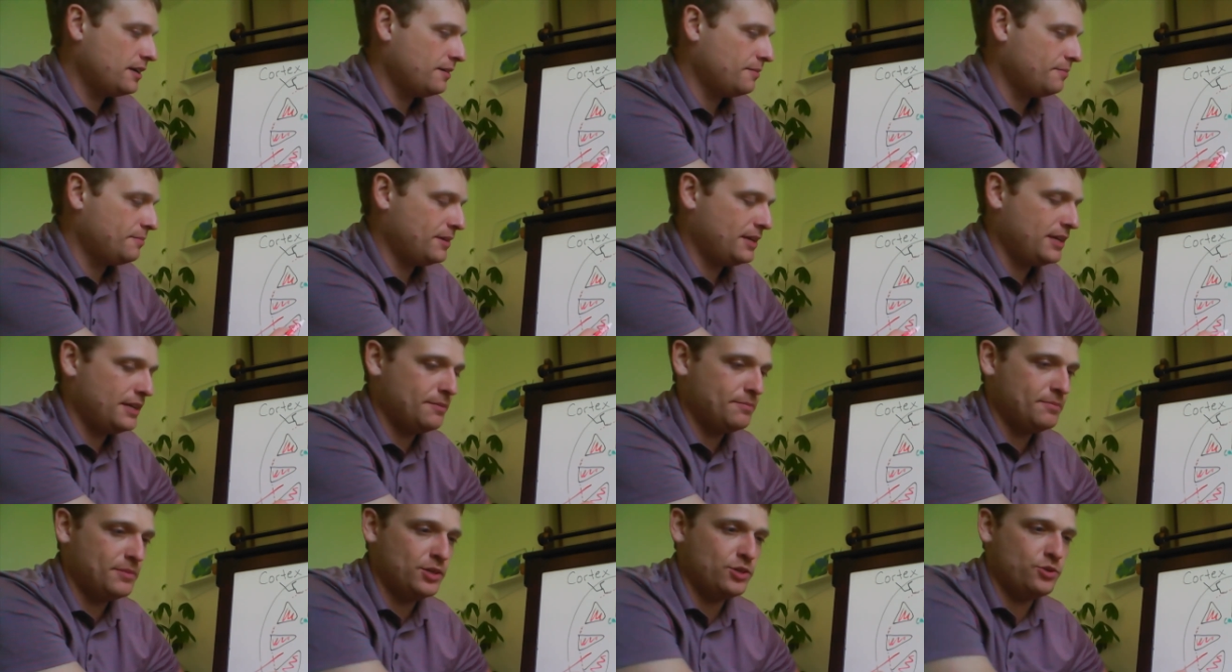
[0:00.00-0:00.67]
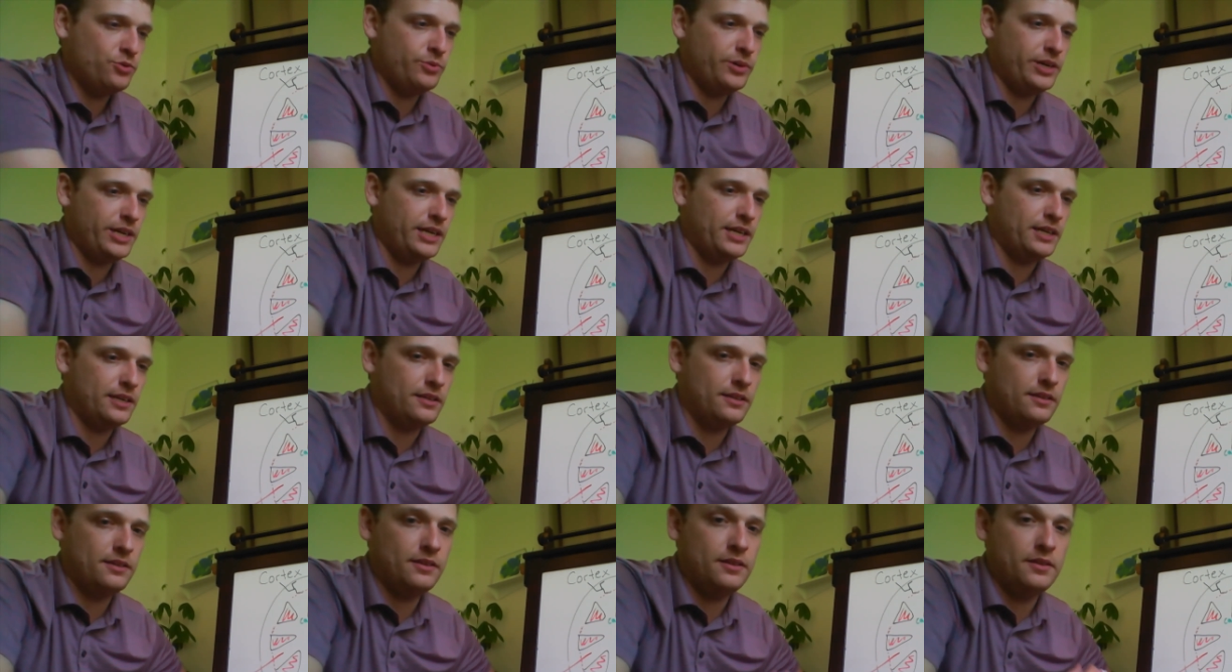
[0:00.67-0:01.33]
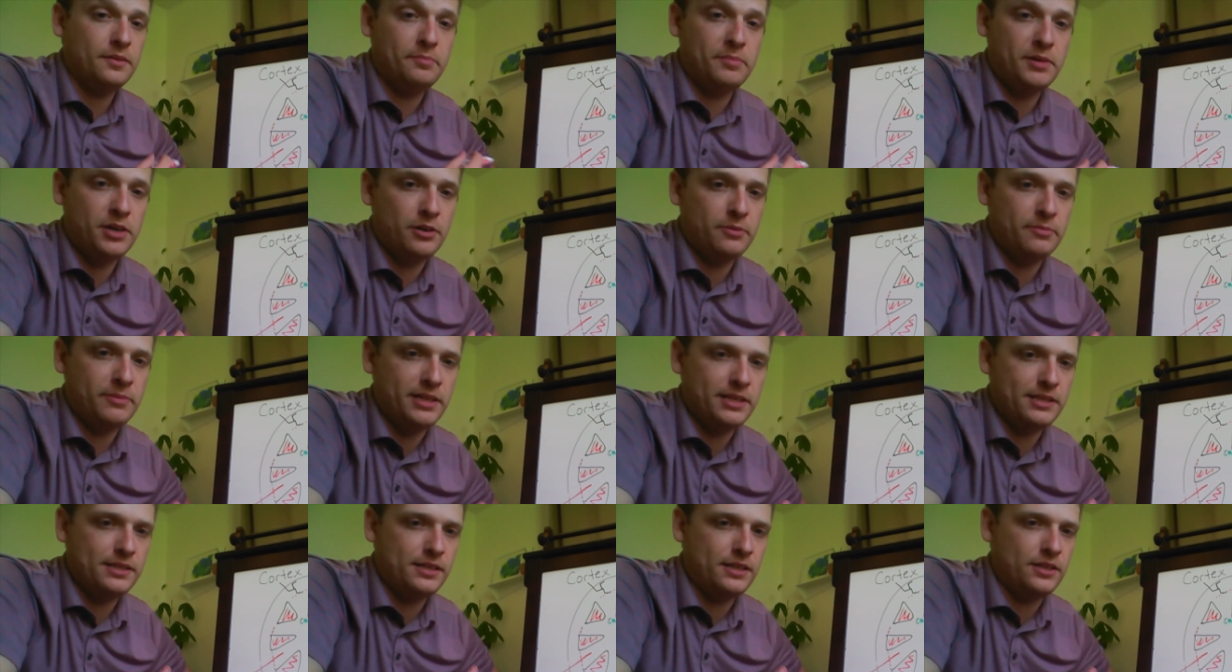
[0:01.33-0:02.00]
in between the
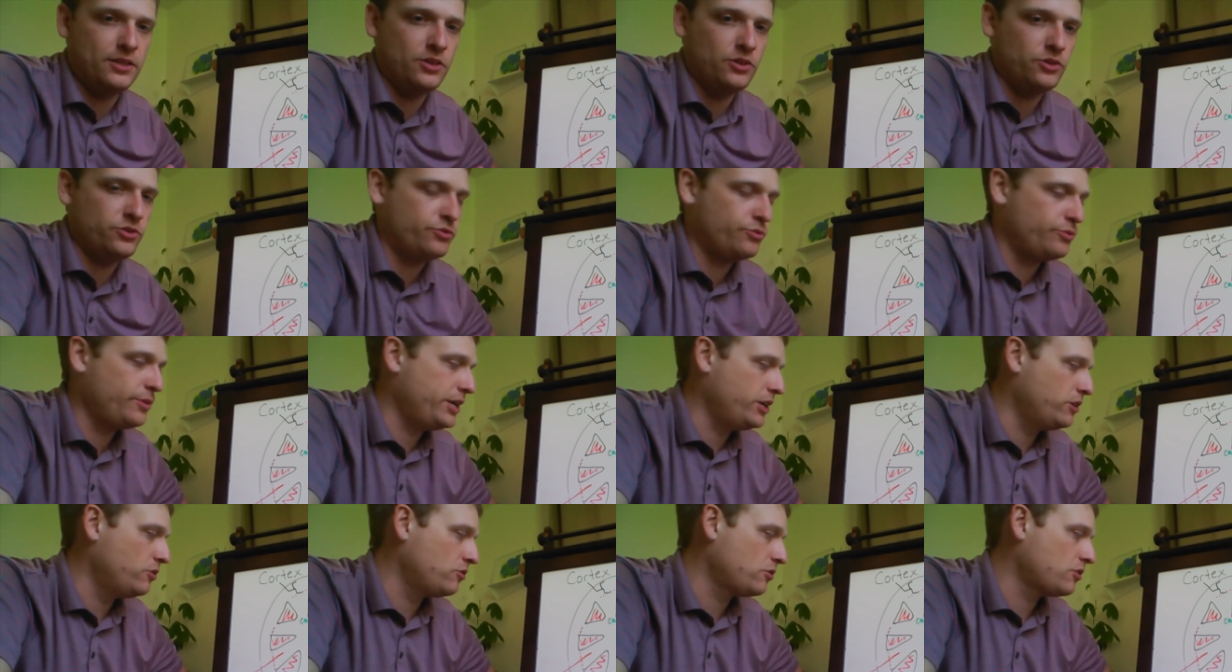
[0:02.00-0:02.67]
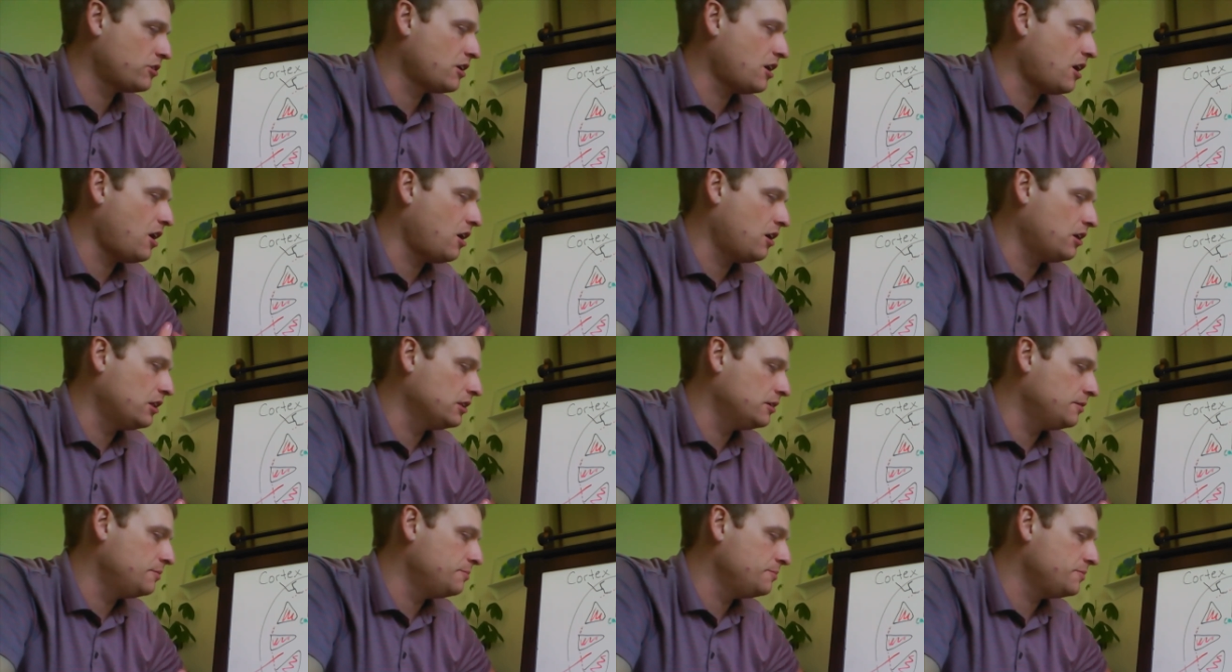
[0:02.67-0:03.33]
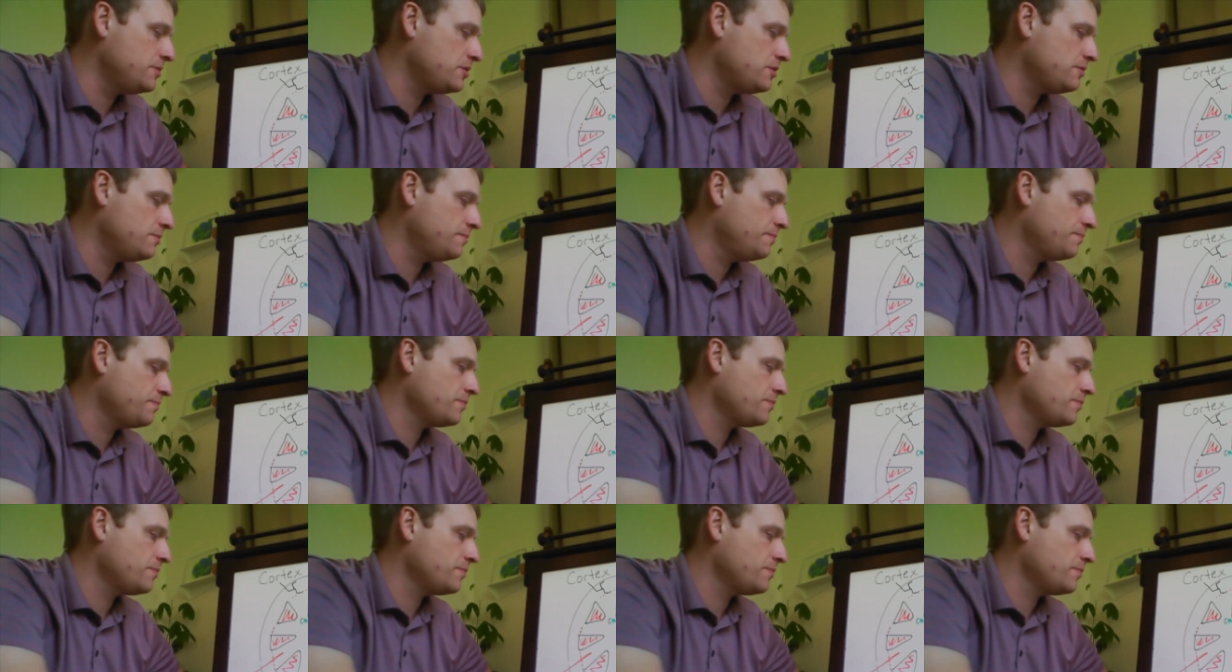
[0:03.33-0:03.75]
pyramids, in those renal columns.